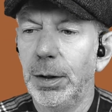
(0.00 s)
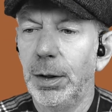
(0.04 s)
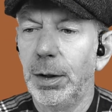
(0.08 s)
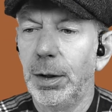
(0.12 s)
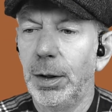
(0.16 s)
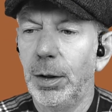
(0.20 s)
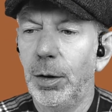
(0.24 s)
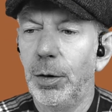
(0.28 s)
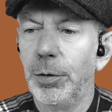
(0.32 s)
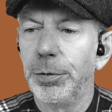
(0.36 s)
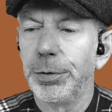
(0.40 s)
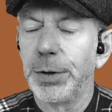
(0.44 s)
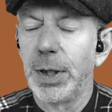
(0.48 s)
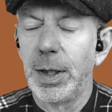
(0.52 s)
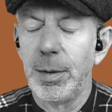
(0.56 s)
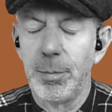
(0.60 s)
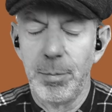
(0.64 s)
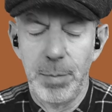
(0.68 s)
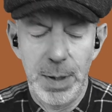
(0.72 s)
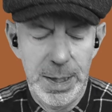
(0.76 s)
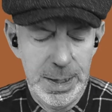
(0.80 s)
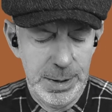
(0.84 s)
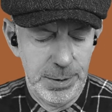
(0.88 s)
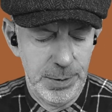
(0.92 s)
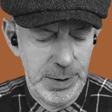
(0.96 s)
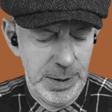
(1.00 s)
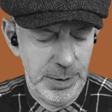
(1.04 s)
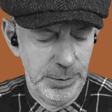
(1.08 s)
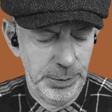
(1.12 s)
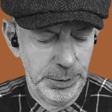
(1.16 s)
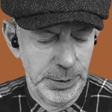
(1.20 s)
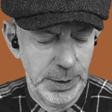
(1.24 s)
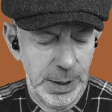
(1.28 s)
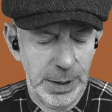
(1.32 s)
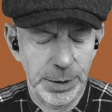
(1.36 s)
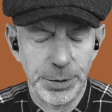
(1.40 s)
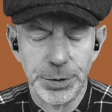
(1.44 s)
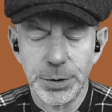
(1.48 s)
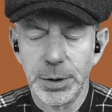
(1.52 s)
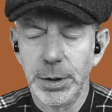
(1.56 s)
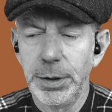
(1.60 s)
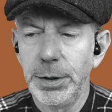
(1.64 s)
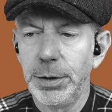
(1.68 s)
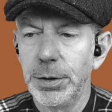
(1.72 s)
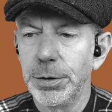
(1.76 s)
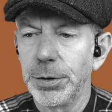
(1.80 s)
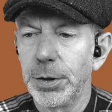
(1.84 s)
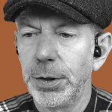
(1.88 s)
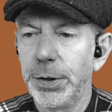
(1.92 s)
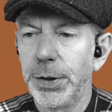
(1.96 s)
of that background actually,
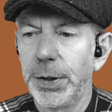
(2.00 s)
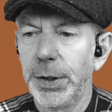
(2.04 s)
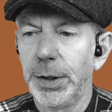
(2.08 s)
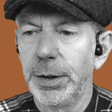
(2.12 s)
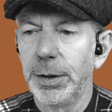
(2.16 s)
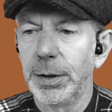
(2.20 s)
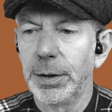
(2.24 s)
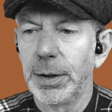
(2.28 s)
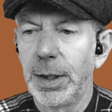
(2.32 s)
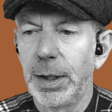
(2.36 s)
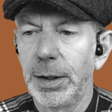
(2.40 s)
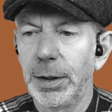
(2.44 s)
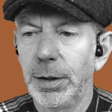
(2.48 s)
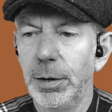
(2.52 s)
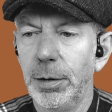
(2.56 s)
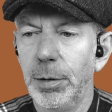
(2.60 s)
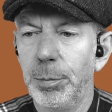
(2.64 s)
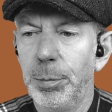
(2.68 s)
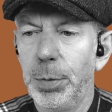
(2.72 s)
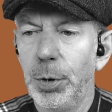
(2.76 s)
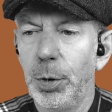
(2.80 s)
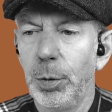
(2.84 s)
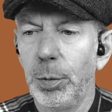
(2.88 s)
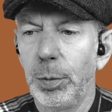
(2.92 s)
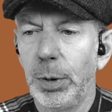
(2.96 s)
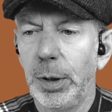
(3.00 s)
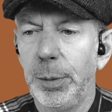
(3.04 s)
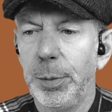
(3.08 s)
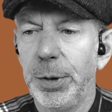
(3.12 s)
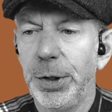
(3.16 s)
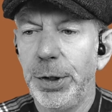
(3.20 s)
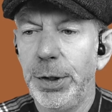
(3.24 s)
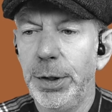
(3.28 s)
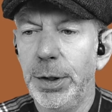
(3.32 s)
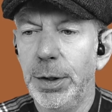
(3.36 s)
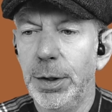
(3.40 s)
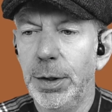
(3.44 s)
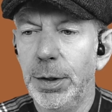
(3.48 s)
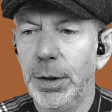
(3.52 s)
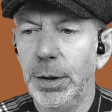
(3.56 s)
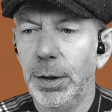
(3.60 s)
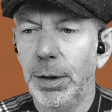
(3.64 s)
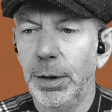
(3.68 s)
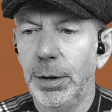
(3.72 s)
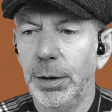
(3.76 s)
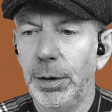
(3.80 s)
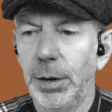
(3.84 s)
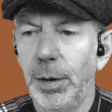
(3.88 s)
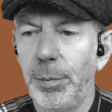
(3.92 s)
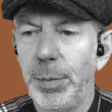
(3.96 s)
because I think that can probably be
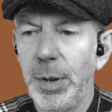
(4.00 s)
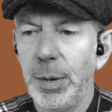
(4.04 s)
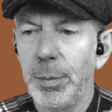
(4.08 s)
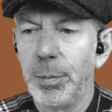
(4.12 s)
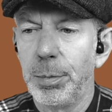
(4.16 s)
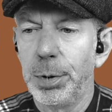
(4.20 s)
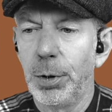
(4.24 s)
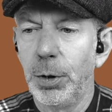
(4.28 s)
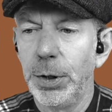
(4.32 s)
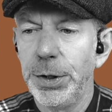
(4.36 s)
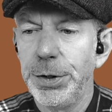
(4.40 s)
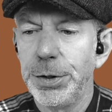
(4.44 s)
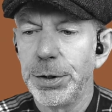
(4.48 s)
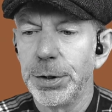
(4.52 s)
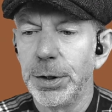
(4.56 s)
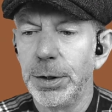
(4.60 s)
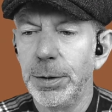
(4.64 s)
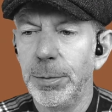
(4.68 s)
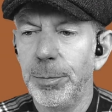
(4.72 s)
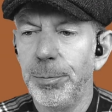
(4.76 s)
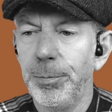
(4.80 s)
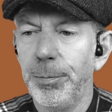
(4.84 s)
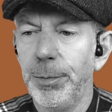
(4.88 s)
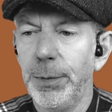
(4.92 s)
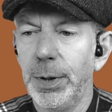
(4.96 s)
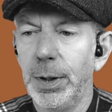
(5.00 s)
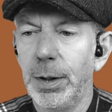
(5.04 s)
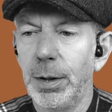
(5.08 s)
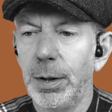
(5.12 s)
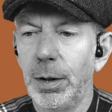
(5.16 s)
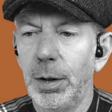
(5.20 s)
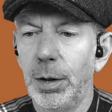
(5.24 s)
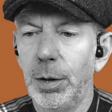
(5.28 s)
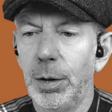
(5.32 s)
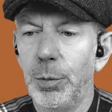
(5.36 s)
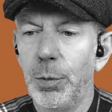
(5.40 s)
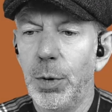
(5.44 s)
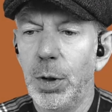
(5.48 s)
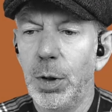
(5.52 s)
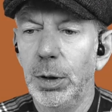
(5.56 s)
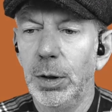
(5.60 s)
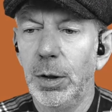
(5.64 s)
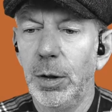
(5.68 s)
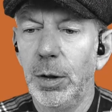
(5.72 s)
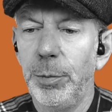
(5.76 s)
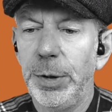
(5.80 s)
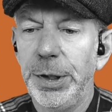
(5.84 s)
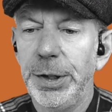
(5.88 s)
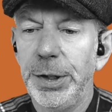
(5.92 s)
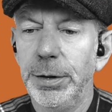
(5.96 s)
a bit brighter while
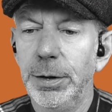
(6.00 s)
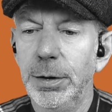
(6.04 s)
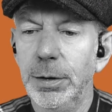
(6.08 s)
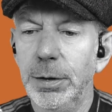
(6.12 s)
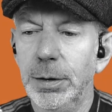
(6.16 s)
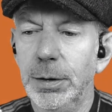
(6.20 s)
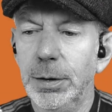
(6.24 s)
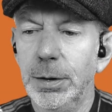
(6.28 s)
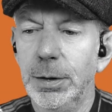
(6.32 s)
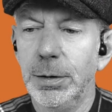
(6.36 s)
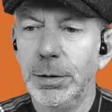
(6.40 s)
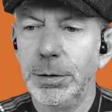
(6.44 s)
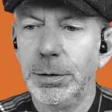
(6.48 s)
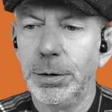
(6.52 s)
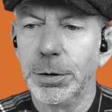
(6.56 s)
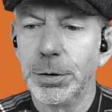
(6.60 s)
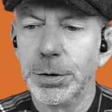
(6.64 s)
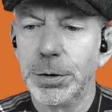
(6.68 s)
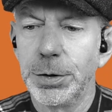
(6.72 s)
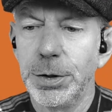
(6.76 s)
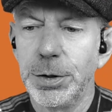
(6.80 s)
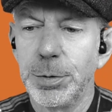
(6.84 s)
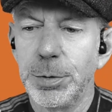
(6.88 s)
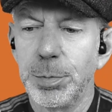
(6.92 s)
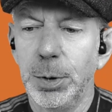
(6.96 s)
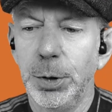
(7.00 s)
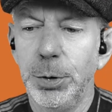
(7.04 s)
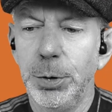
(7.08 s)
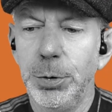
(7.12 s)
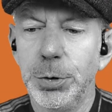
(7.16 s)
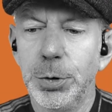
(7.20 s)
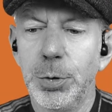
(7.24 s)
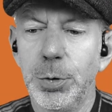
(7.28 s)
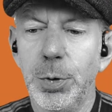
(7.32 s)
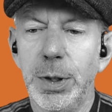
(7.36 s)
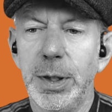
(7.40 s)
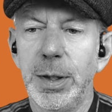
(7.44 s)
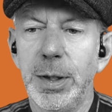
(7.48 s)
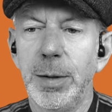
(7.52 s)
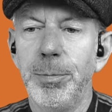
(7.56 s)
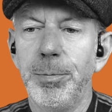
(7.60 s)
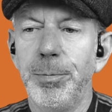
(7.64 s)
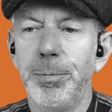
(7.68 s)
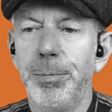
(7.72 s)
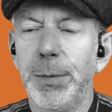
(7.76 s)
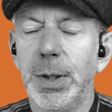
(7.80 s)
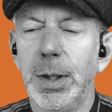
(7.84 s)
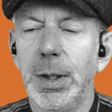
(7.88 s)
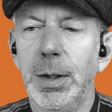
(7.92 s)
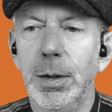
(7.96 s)
I'm in just this blue square.
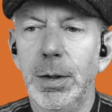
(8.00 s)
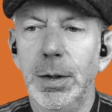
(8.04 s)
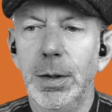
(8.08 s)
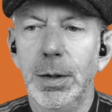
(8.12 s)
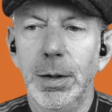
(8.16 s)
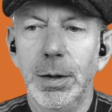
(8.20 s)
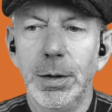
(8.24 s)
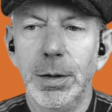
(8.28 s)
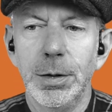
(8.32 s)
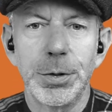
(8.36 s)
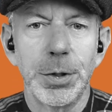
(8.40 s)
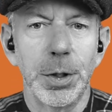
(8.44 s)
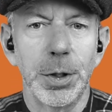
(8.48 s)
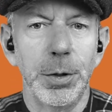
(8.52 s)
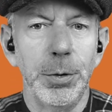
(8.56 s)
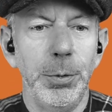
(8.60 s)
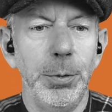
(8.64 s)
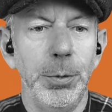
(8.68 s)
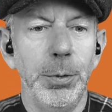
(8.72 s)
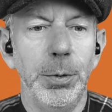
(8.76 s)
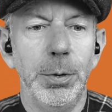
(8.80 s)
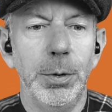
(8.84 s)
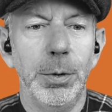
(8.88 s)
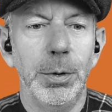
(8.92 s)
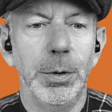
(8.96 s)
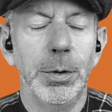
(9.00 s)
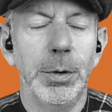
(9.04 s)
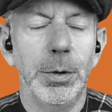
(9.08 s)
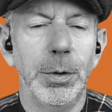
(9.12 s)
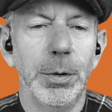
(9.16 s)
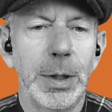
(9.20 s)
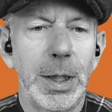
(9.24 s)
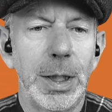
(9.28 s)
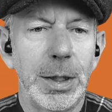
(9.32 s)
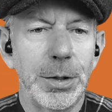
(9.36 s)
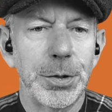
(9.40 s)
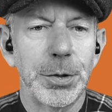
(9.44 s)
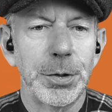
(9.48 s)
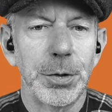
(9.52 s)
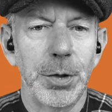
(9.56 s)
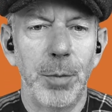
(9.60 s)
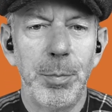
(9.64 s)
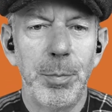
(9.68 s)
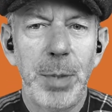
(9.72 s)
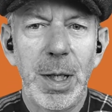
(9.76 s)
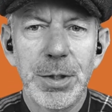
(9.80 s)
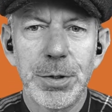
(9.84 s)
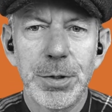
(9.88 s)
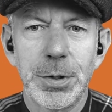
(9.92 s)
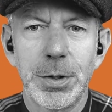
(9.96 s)
So that's
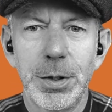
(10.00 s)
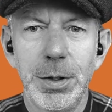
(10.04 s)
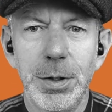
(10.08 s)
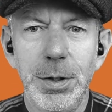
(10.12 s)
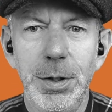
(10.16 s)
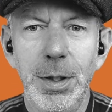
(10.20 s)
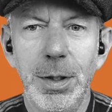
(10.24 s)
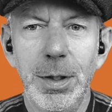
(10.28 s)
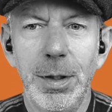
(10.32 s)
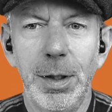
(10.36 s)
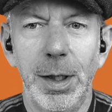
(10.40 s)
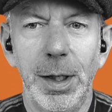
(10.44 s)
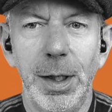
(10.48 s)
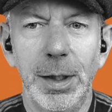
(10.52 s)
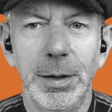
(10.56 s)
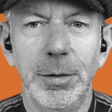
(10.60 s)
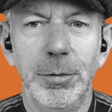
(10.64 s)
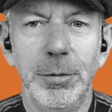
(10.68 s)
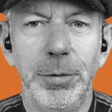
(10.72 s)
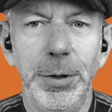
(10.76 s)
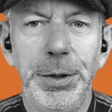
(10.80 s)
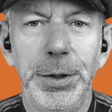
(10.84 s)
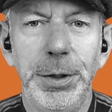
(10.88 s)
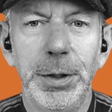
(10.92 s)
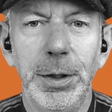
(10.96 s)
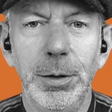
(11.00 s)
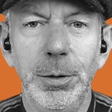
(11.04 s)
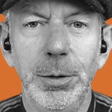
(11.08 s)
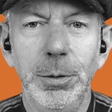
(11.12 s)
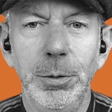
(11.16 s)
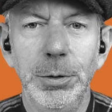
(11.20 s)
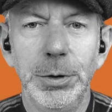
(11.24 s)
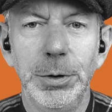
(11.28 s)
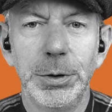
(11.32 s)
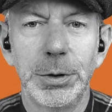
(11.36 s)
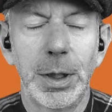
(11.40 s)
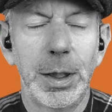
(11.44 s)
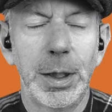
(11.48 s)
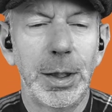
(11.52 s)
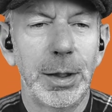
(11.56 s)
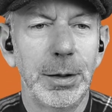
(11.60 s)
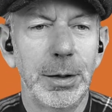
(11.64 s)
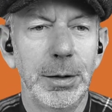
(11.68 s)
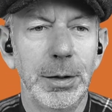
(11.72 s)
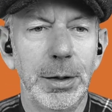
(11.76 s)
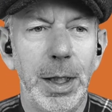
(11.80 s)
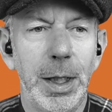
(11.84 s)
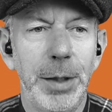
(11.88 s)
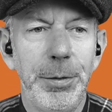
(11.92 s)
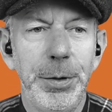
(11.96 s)
opacity and videos
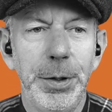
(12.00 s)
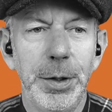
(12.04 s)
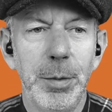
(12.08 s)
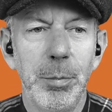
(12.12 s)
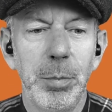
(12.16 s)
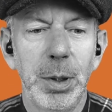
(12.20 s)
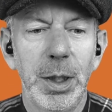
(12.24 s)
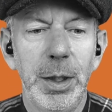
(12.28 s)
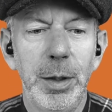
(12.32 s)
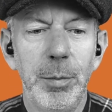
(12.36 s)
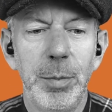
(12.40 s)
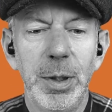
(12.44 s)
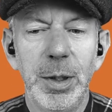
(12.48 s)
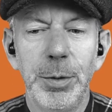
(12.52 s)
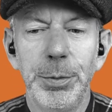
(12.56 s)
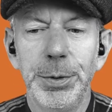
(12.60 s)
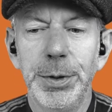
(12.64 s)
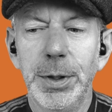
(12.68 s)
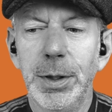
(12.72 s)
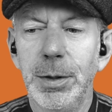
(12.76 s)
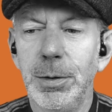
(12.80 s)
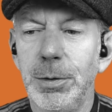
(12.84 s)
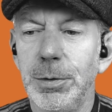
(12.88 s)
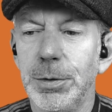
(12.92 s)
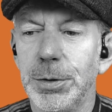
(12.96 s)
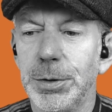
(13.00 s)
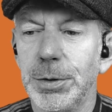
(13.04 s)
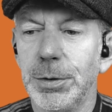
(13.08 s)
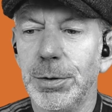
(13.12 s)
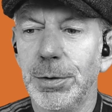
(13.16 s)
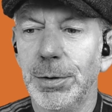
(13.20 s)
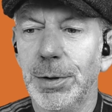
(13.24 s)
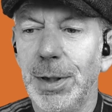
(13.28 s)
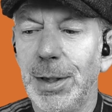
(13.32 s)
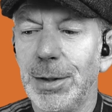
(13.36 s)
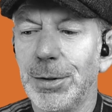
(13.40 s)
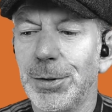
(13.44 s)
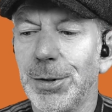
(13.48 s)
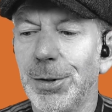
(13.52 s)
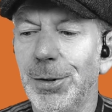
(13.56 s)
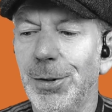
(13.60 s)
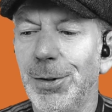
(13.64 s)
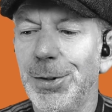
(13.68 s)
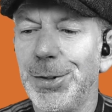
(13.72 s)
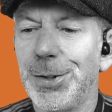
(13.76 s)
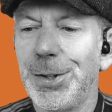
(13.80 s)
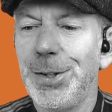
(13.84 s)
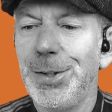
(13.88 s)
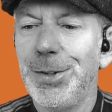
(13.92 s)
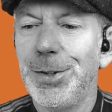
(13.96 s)
and how you can play about with those. That's a
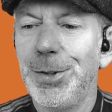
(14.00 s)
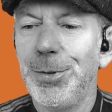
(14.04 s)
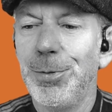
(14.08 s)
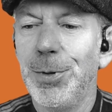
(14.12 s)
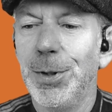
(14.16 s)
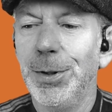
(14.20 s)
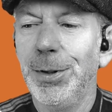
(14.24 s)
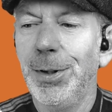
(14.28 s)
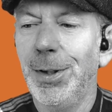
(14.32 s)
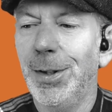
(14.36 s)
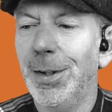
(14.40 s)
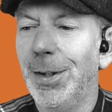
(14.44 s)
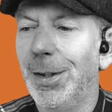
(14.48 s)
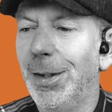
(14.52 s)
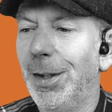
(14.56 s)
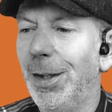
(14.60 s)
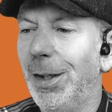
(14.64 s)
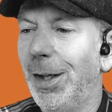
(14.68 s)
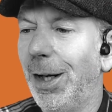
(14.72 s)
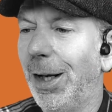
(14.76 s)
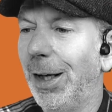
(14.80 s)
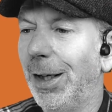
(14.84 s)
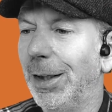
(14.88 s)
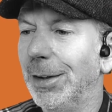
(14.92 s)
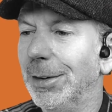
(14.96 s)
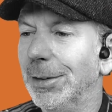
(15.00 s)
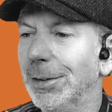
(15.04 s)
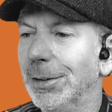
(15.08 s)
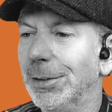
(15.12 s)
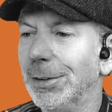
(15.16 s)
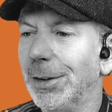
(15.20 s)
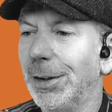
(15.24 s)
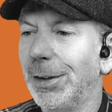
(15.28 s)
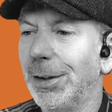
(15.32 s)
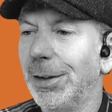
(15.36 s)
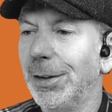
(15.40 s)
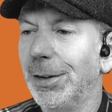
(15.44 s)
nice easy one, and